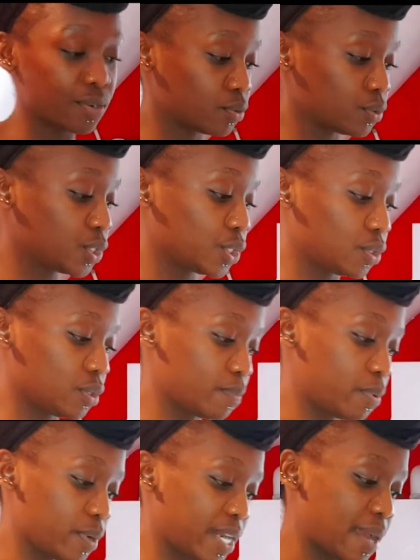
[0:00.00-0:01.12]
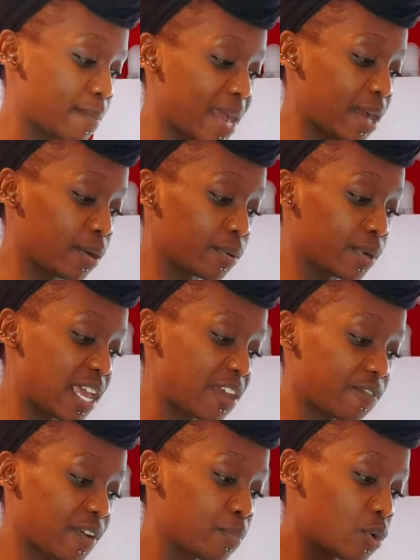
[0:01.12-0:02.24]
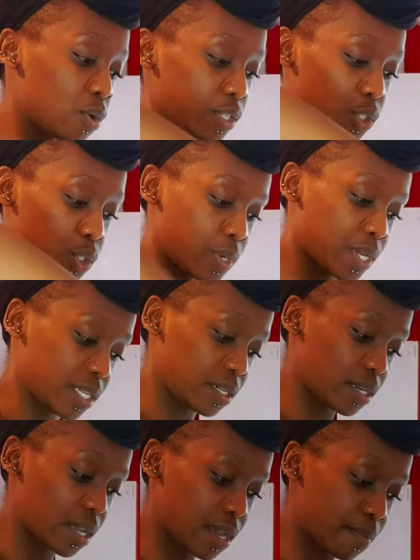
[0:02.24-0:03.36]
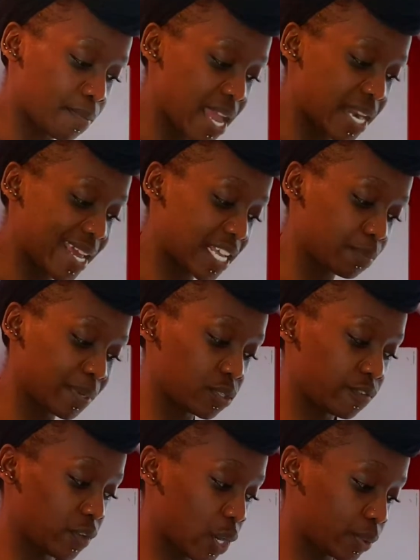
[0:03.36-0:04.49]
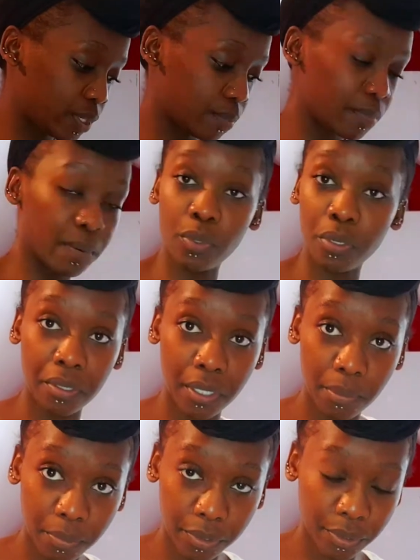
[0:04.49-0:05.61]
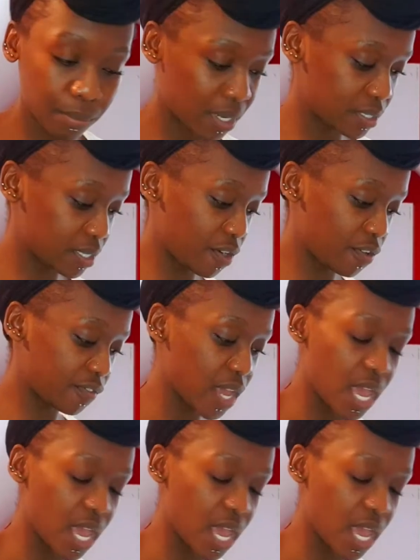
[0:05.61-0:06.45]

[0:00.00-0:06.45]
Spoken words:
on to the point about if I'm not enjoying any aspects of locum, I'm not gonna come and kill myself.